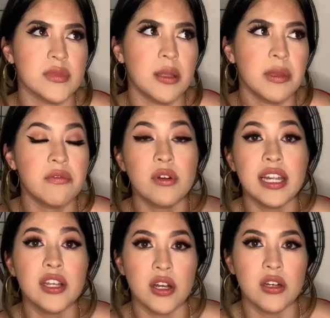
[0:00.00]
Before I
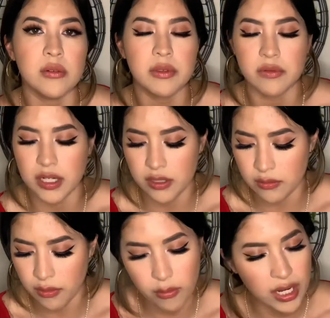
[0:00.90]
go
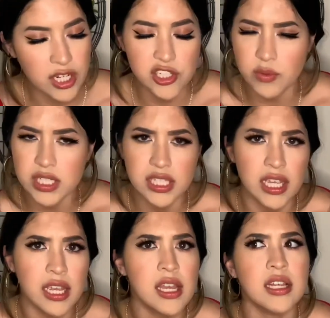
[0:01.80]
real quick, I just want to
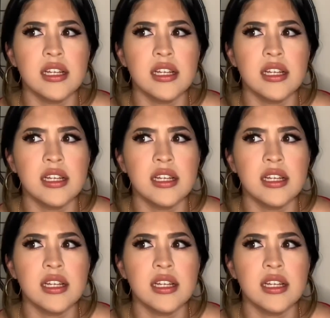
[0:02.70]
say,